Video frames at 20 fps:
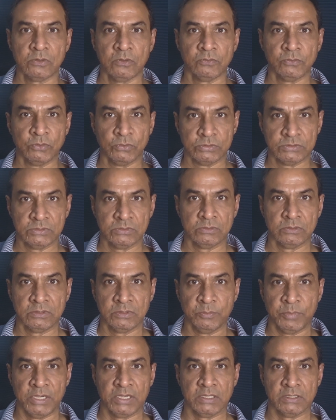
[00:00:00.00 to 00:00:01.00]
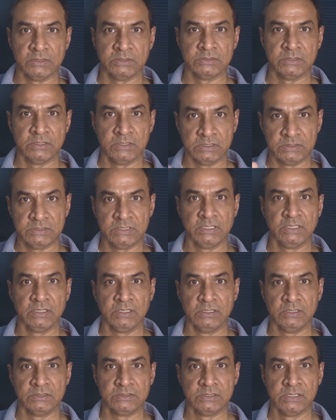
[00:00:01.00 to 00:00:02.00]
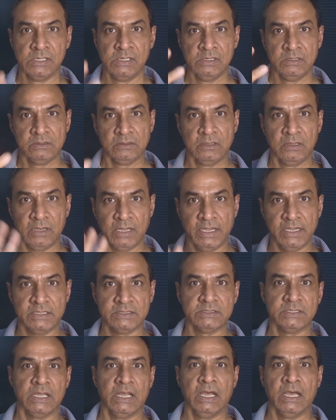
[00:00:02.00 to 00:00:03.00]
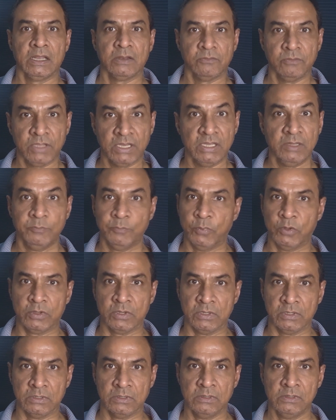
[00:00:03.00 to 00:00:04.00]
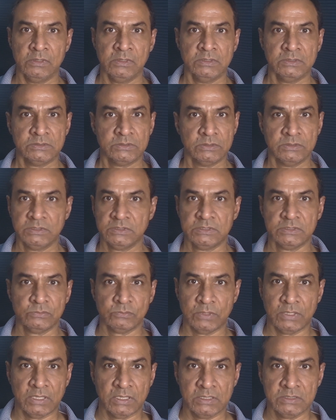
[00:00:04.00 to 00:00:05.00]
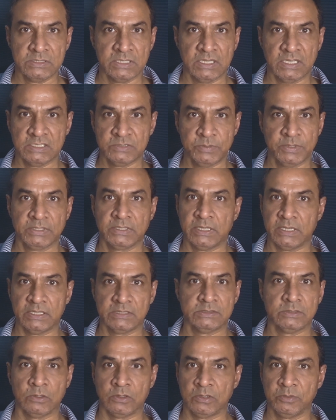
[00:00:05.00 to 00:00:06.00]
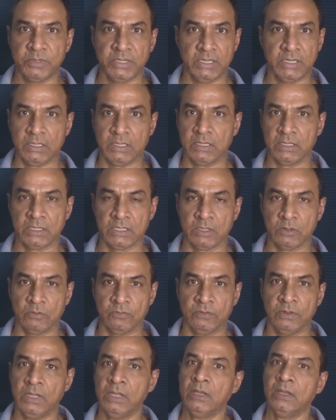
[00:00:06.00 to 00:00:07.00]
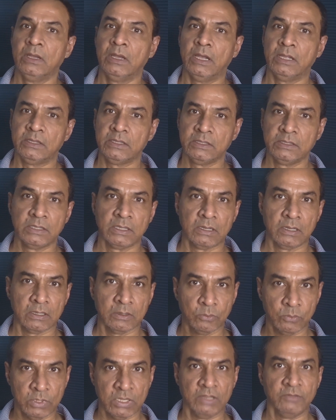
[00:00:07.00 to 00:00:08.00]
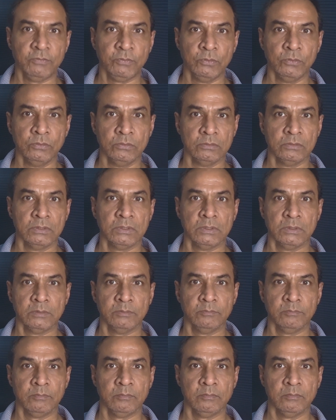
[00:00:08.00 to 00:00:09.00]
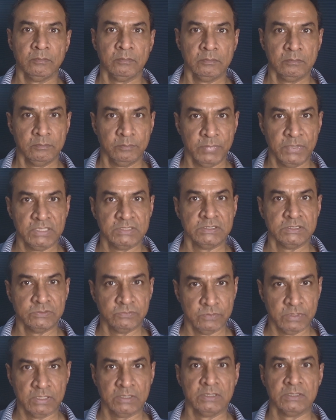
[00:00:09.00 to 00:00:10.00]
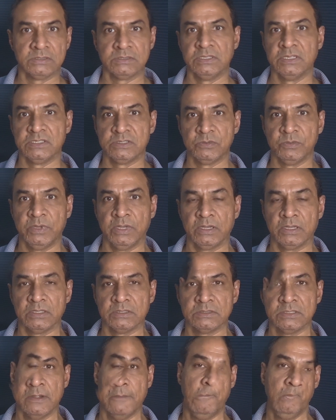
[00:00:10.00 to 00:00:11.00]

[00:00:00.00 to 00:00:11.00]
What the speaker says: of those, the buttons and the signals, the lights are very important. So this is one design aspect that has got to be taken care of. I think there are quite a few places where this needs to be addressed.